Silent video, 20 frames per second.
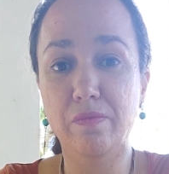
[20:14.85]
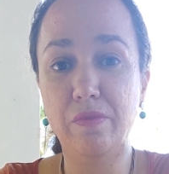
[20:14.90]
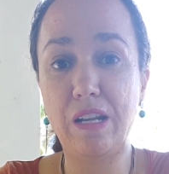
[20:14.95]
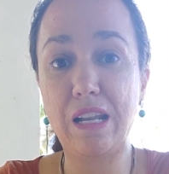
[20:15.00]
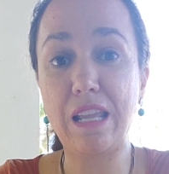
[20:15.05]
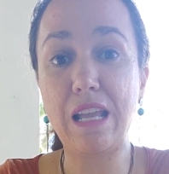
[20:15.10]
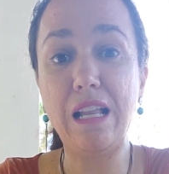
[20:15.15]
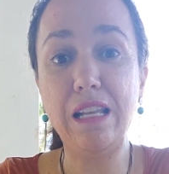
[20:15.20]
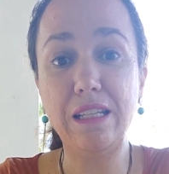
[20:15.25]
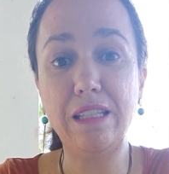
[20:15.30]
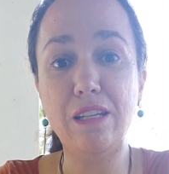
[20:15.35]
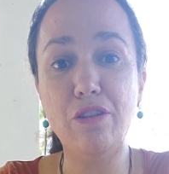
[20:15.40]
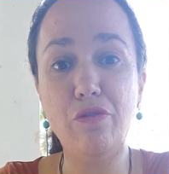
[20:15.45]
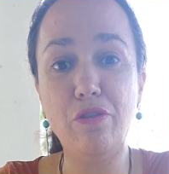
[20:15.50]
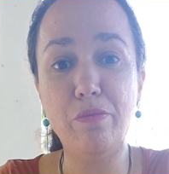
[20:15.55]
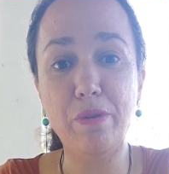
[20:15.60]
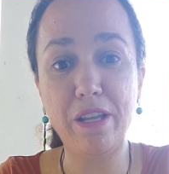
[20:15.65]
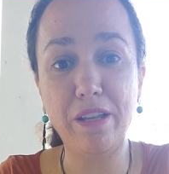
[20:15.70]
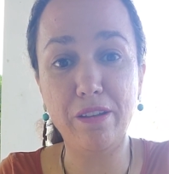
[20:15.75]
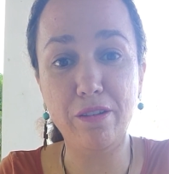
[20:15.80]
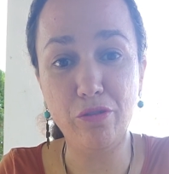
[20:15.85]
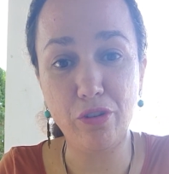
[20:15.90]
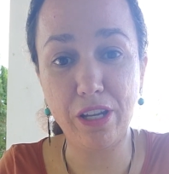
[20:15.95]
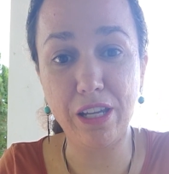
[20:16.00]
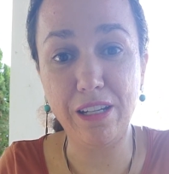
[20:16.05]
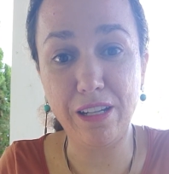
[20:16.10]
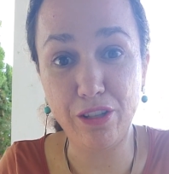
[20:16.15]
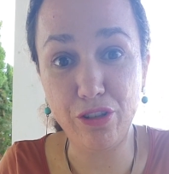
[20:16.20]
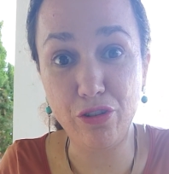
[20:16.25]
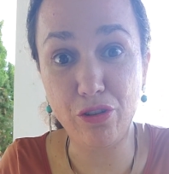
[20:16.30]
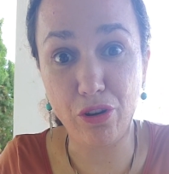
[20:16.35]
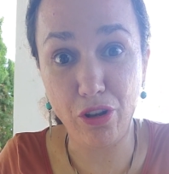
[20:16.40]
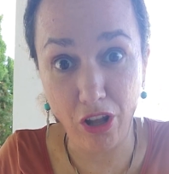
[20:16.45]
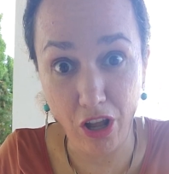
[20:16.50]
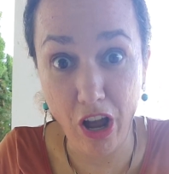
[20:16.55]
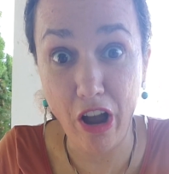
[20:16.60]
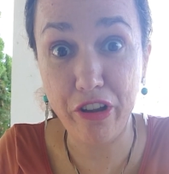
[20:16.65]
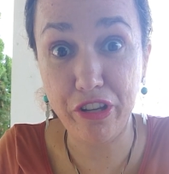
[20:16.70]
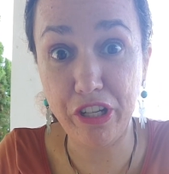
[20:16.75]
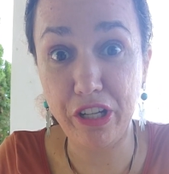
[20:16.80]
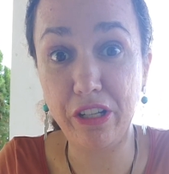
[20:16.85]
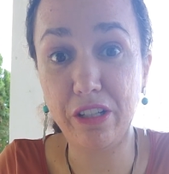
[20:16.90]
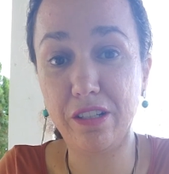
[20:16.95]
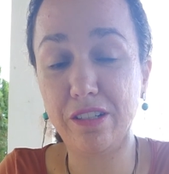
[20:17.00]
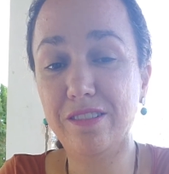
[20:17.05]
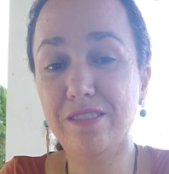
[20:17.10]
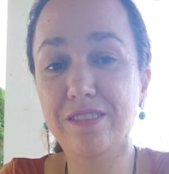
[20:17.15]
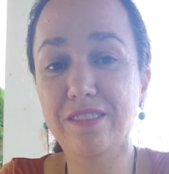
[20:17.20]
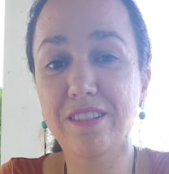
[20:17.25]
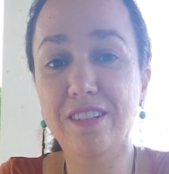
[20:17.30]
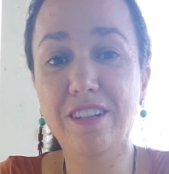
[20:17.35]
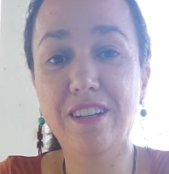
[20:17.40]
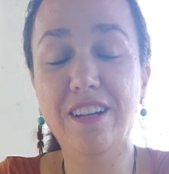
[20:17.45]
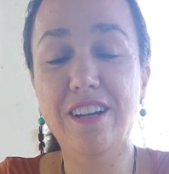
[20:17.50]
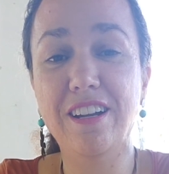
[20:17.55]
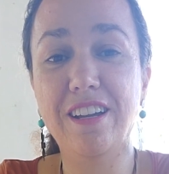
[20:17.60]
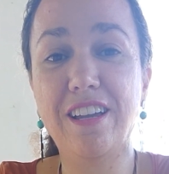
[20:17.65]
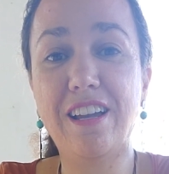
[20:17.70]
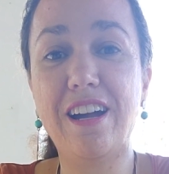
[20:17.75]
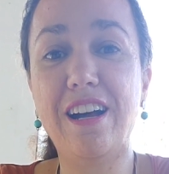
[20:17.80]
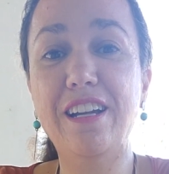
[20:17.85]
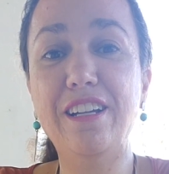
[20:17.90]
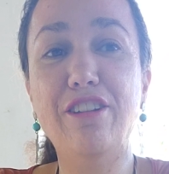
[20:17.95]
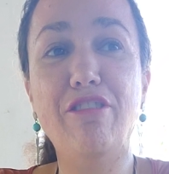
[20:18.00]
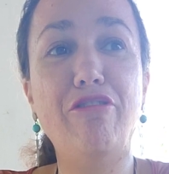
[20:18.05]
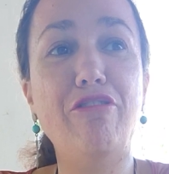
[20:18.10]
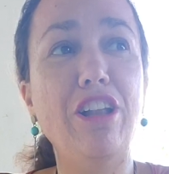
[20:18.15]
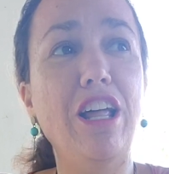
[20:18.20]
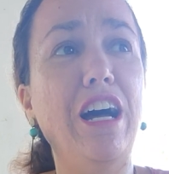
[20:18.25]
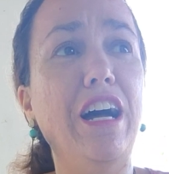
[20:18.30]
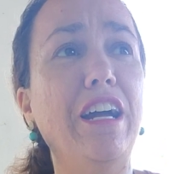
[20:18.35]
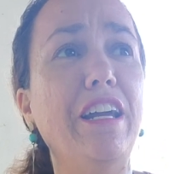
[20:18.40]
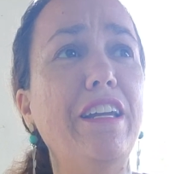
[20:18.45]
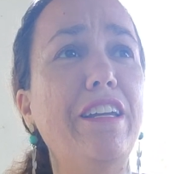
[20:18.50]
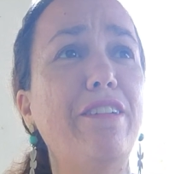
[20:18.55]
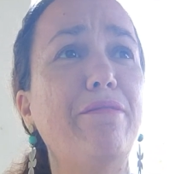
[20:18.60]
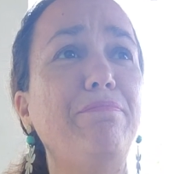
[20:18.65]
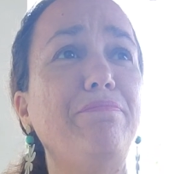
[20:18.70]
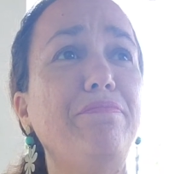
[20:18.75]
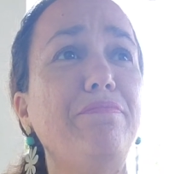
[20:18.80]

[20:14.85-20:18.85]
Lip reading: Reality will be looking at your logic, kind of like,